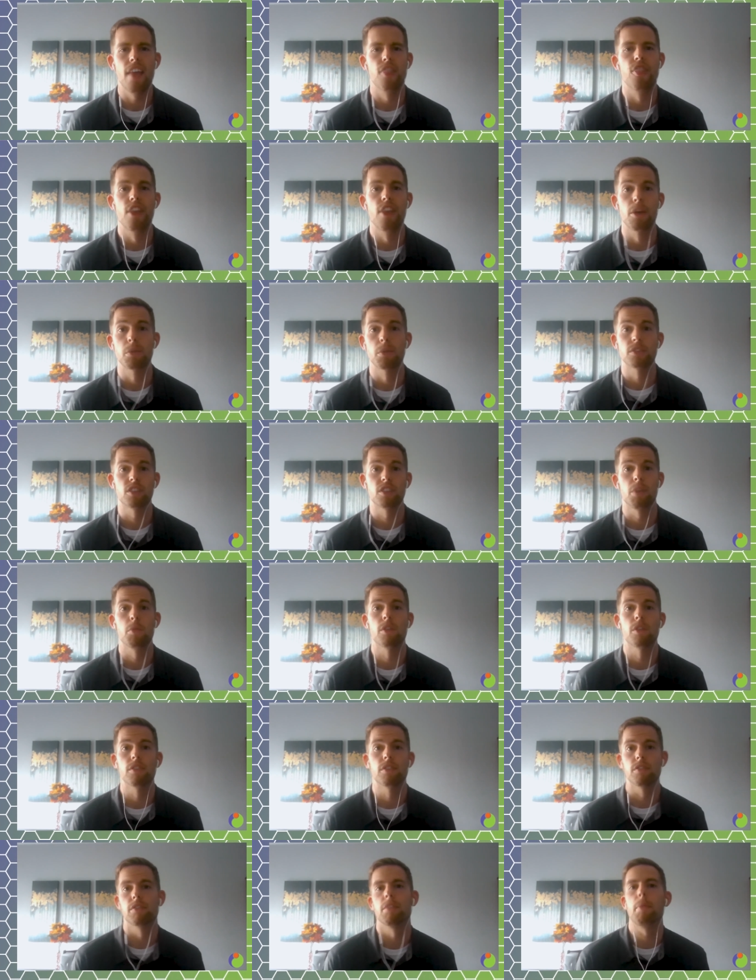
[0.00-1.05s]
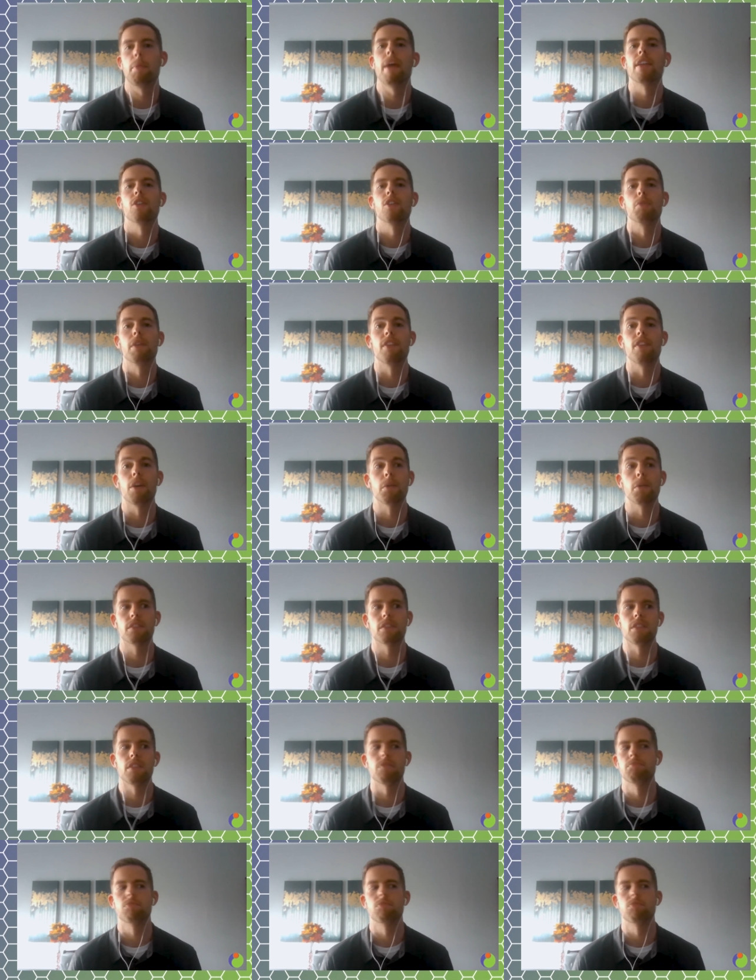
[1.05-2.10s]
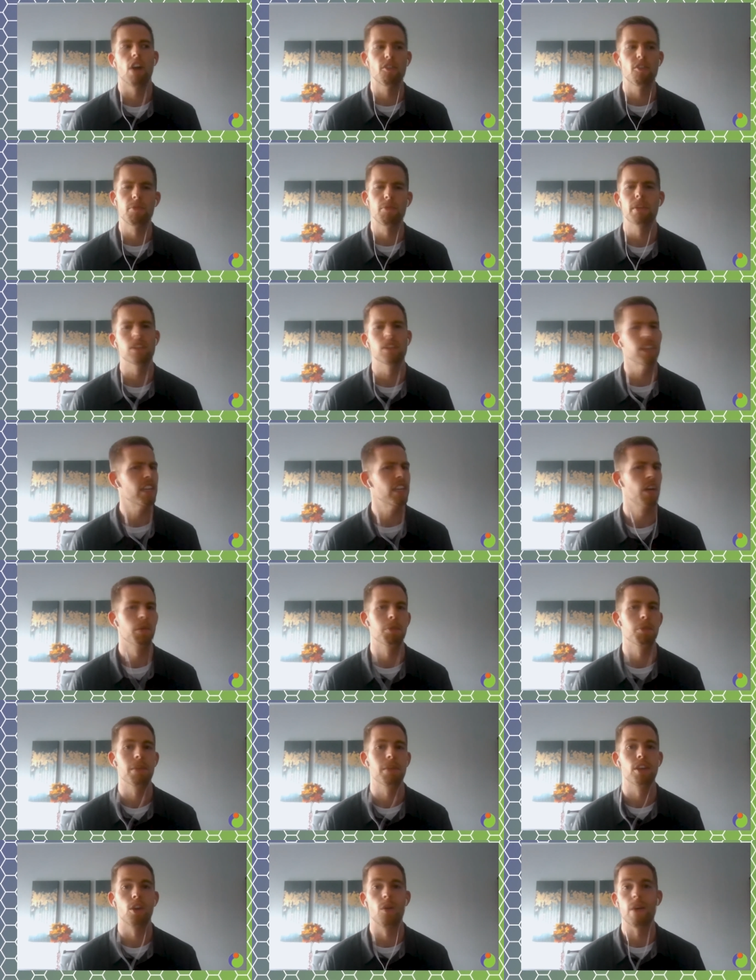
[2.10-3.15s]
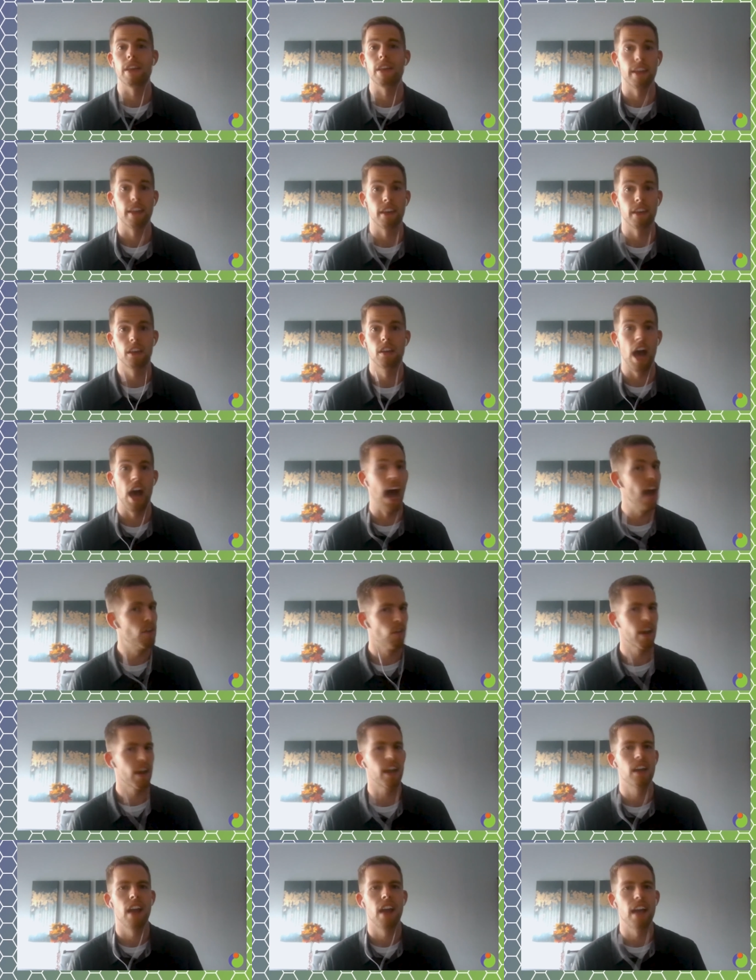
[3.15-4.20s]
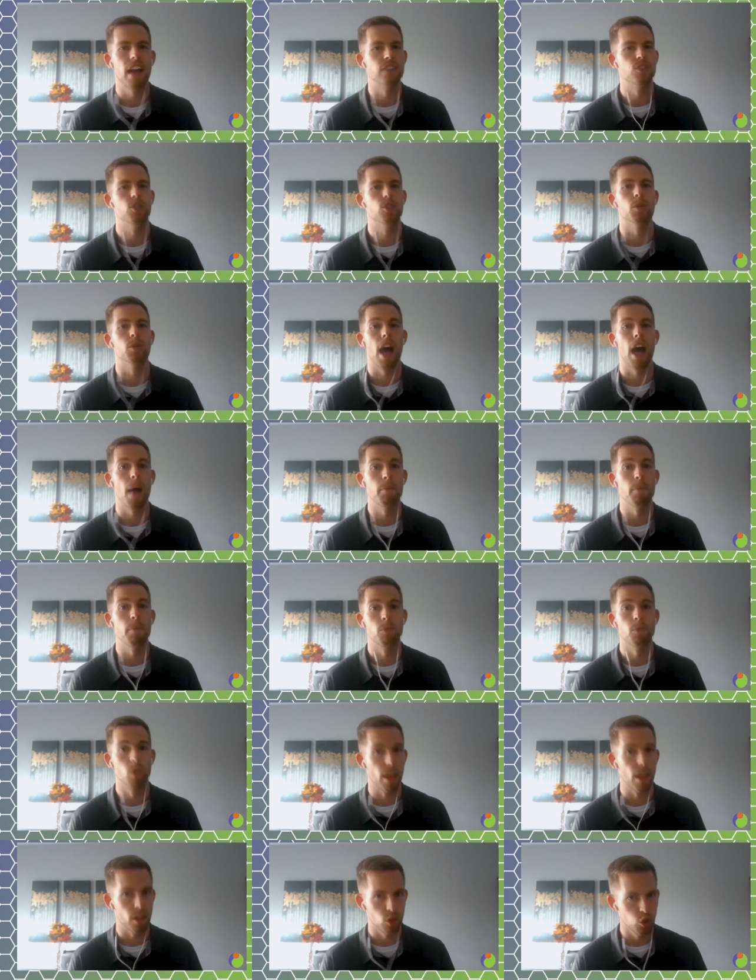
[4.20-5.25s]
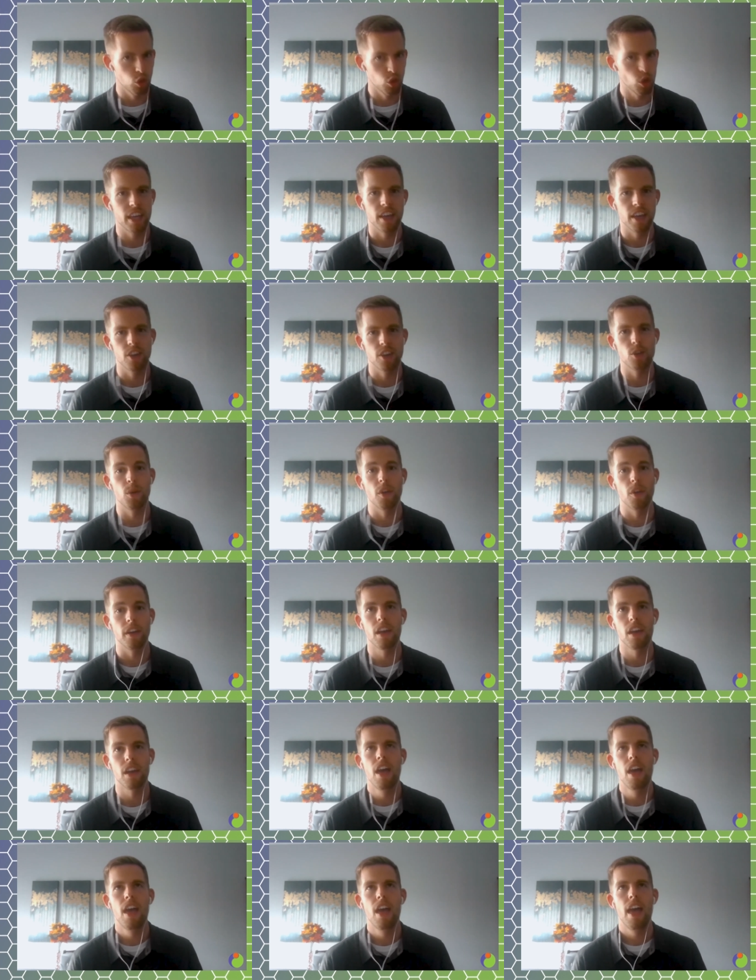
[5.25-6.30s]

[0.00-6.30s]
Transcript: there was someone depending on me. There was a government lead coming to me and going like, I recognize you and I'm like looking at you, like,